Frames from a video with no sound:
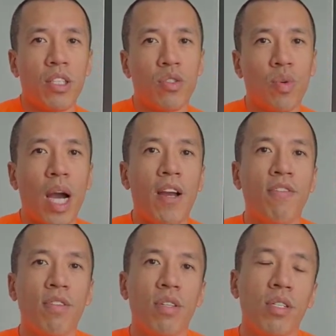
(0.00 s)
drive,
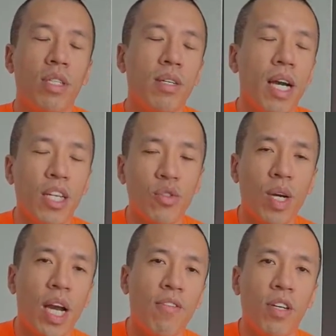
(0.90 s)
the hard
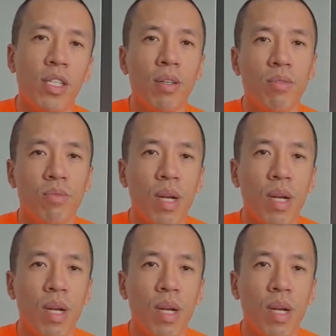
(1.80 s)
drive or the